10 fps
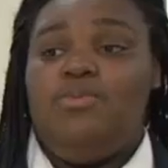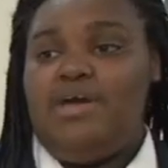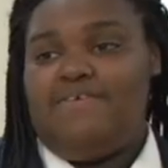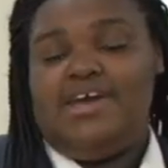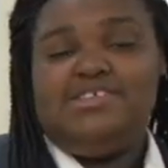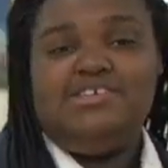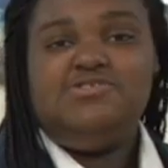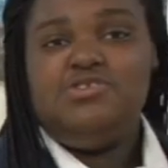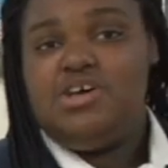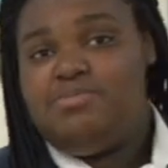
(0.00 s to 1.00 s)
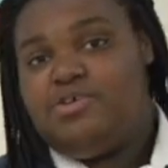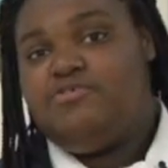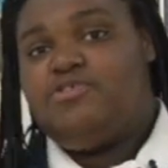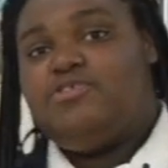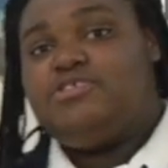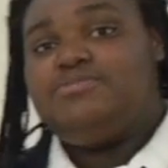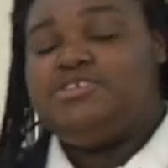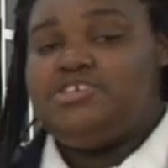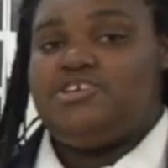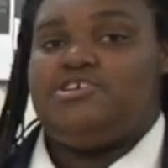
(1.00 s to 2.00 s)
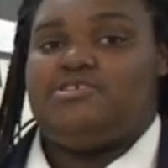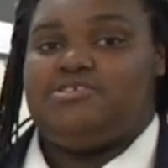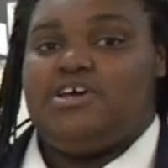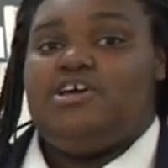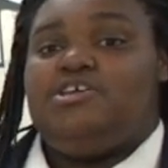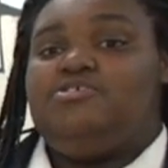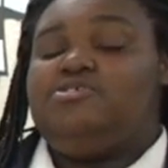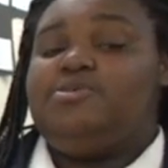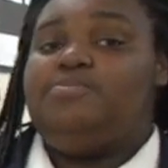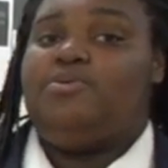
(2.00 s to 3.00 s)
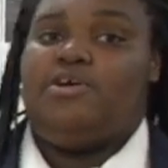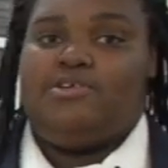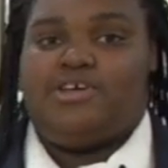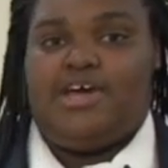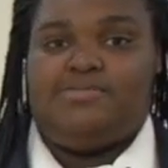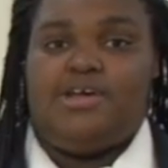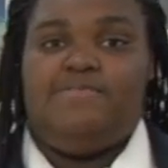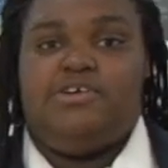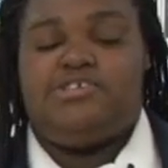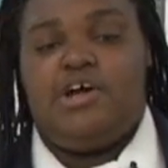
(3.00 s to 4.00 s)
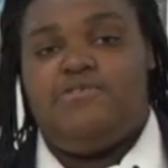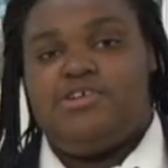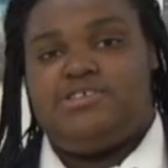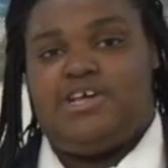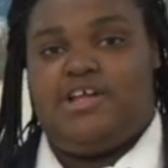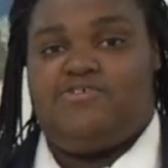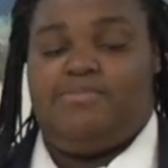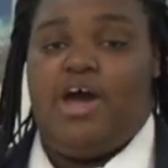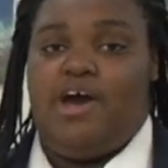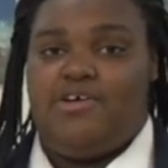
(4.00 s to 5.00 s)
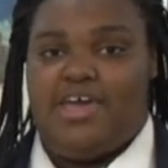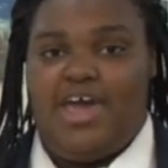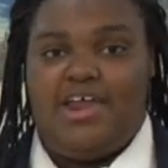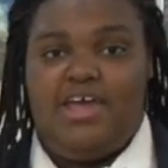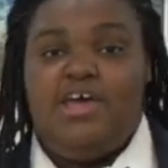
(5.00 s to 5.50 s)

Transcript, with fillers: We have access to a number of tools and materials used to build prototypes of our software designs from AutoCAD,